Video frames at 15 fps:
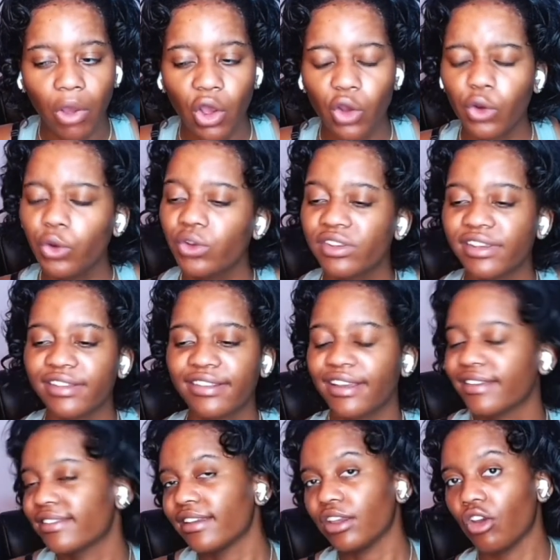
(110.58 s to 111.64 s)
Who's
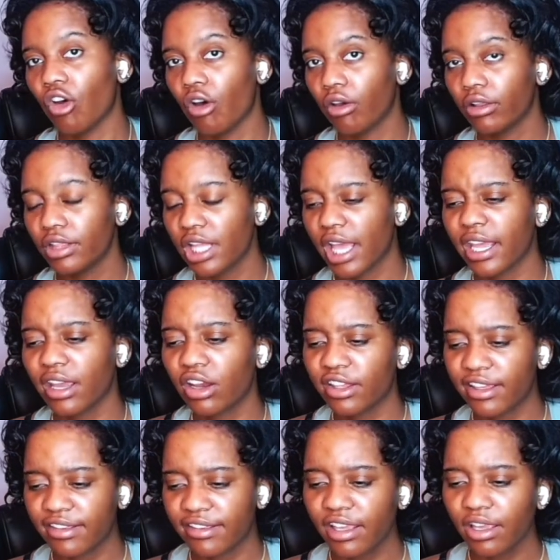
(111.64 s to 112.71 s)
contesting y'all? Like,
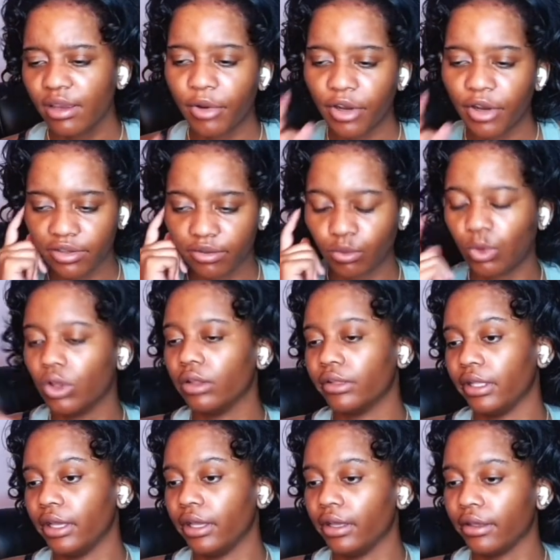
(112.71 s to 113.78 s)
is he a part of? Well,
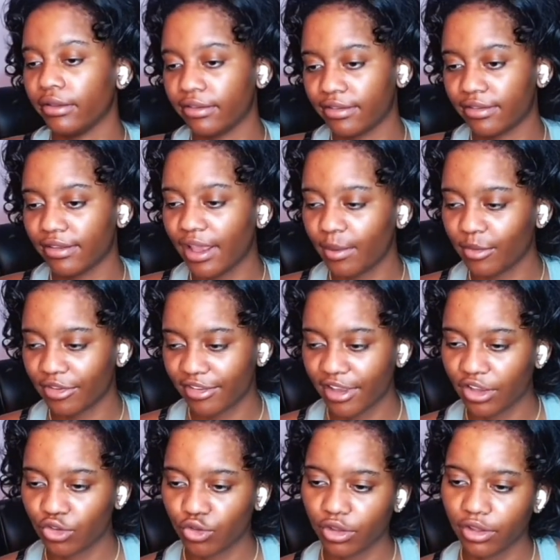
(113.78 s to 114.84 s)
the his name is
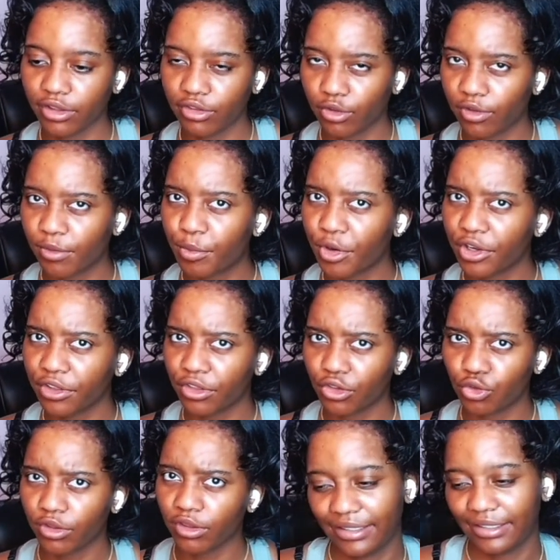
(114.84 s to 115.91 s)
Say Drilly, so he's part of the Drilly.